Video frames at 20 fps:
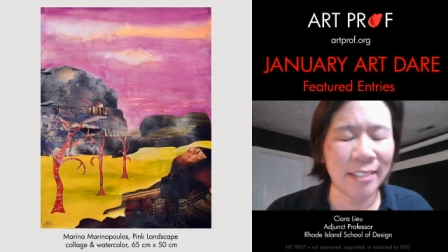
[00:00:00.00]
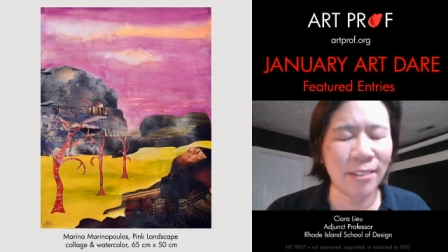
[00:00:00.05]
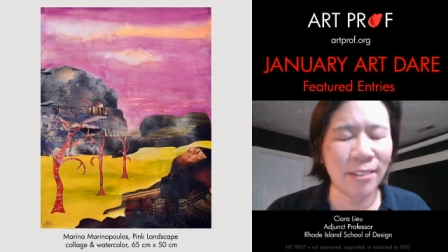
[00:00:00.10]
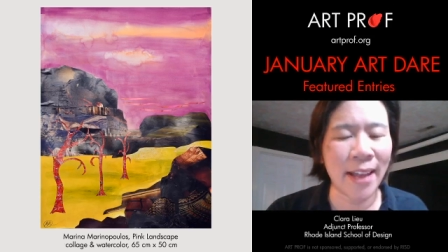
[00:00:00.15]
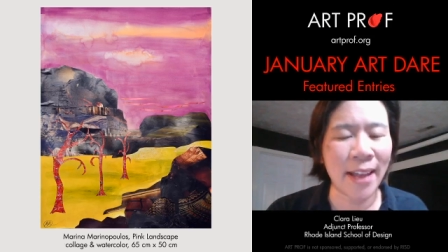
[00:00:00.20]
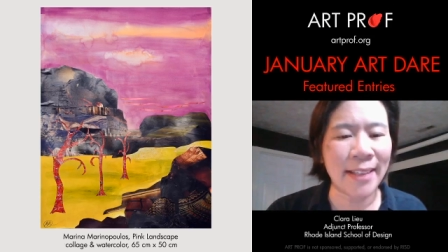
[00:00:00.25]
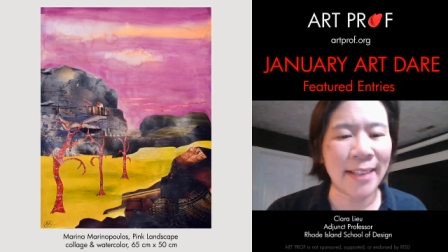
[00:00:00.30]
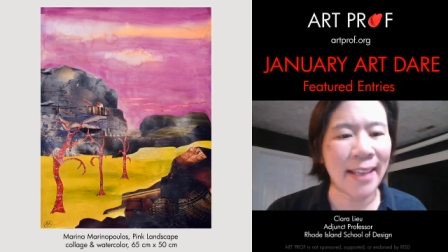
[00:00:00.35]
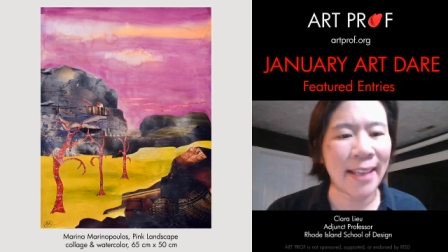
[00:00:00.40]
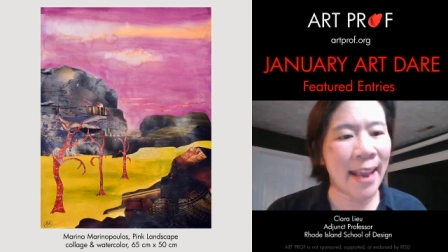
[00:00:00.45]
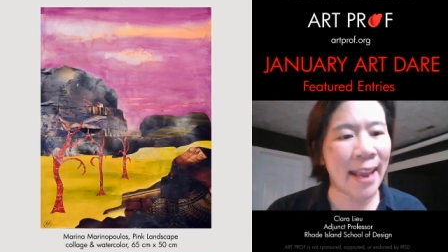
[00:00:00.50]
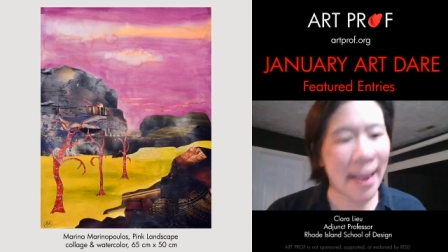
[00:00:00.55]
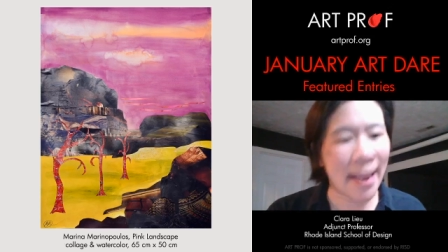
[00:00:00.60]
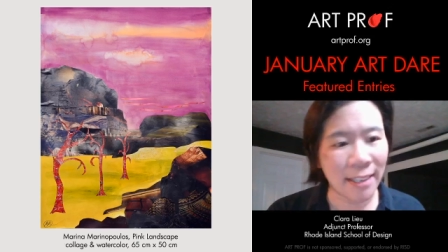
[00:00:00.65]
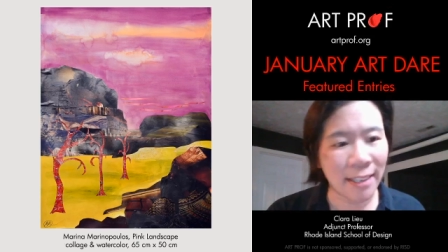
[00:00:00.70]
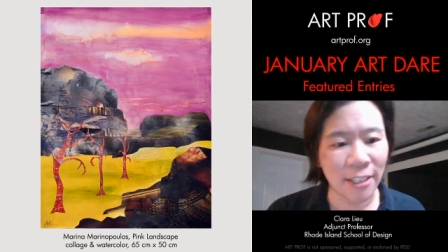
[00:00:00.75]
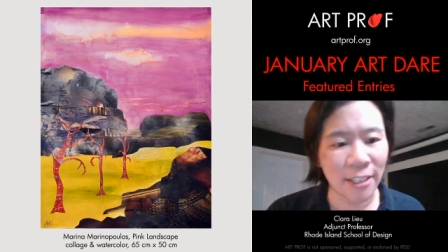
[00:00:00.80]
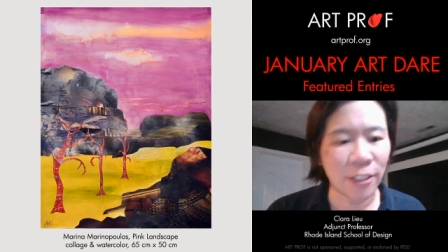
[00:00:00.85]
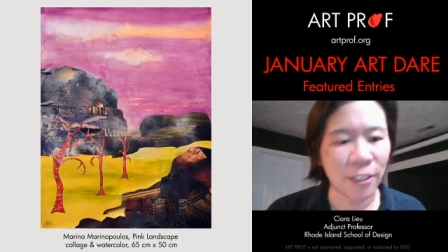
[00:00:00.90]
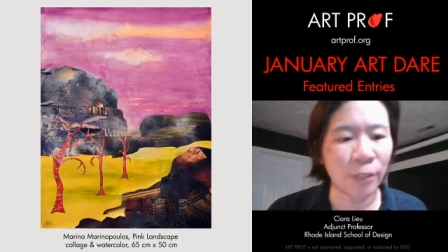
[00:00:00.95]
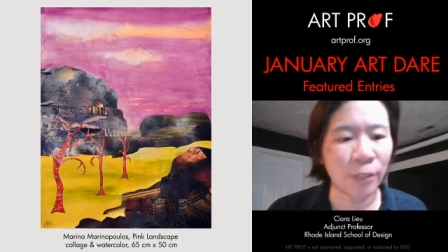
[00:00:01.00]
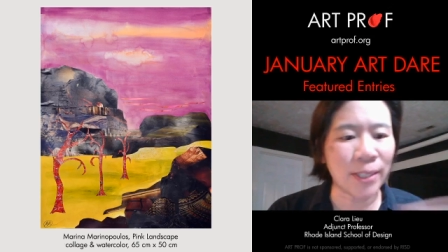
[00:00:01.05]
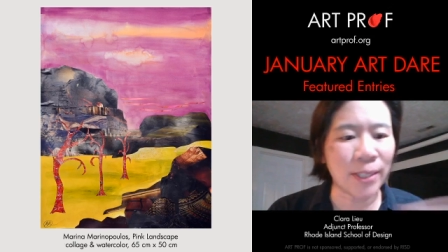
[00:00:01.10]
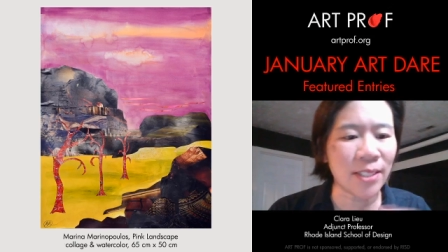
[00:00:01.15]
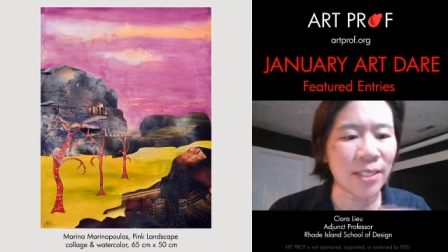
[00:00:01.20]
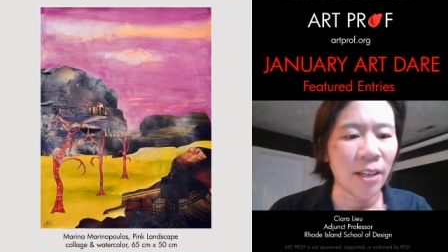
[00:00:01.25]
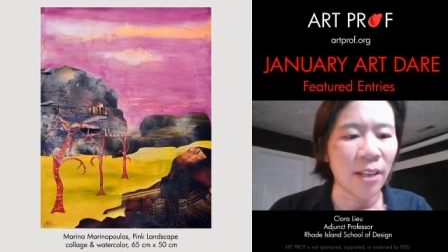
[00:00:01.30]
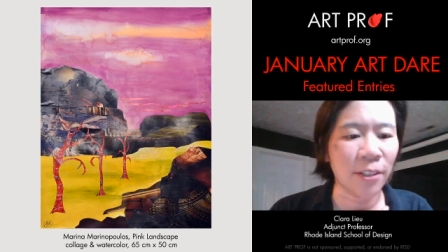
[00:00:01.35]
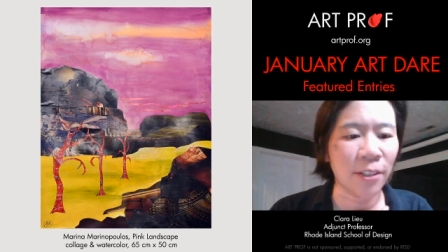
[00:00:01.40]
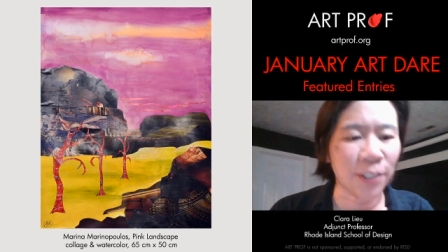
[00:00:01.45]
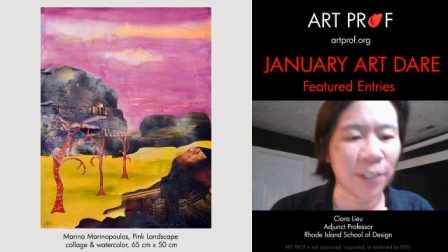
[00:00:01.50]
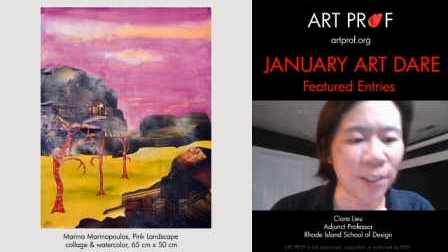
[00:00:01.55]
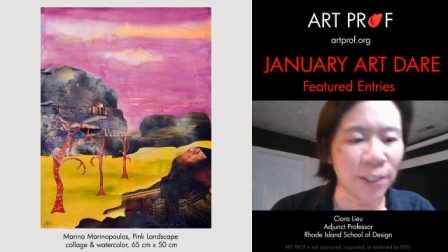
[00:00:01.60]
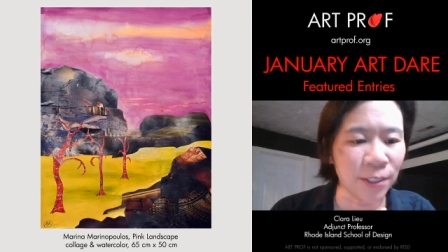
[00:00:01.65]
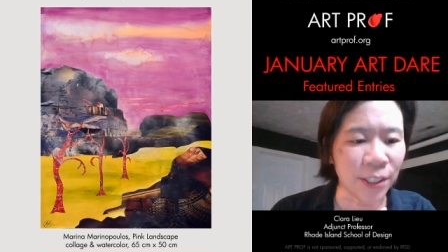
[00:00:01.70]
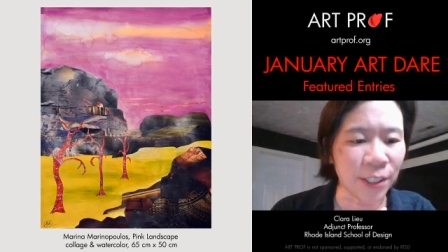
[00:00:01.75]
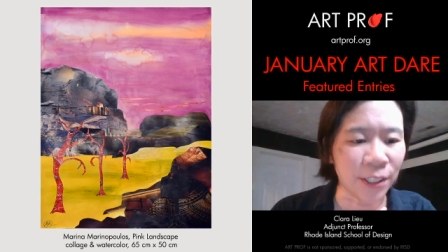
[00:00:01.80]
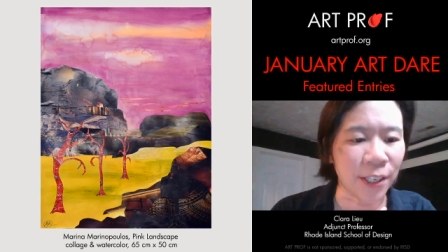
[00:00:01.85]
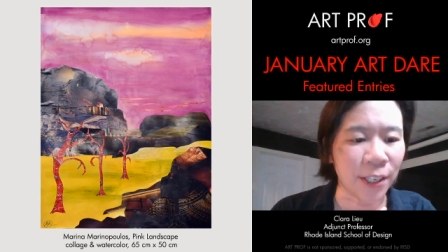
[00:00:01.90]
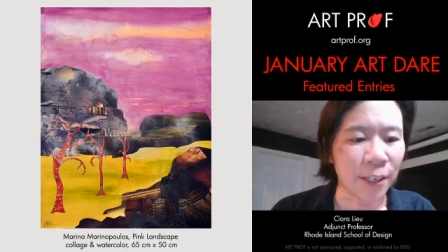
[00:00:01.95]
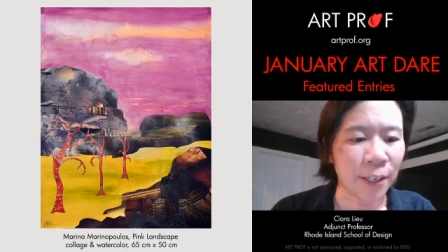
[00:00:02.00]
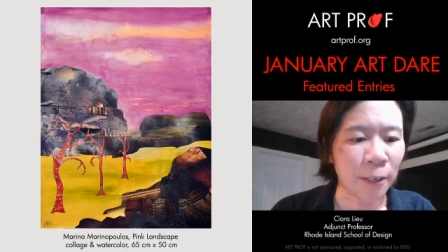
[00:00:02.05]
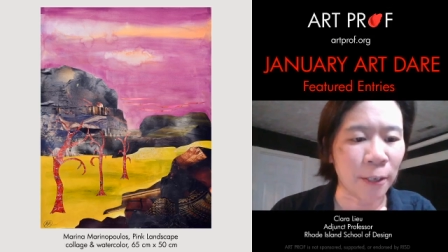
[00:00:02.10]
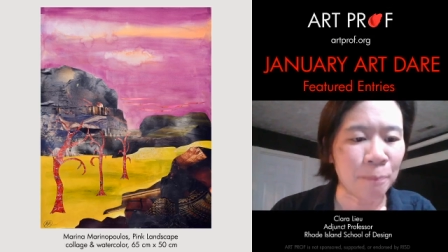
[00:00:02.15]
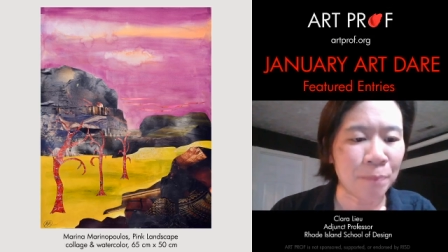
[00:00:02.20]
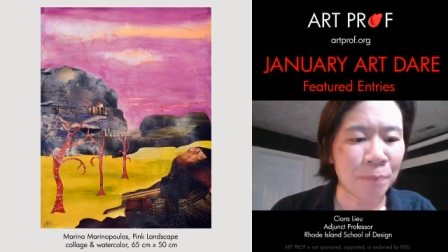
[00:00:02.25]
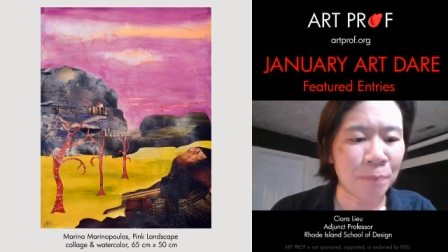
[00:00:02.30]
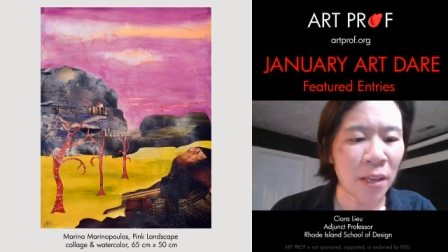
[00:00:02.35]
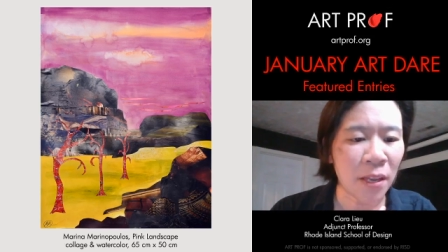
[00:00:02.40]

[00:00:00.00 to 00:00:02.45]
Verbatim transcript: like Hannah, who we saw earlier,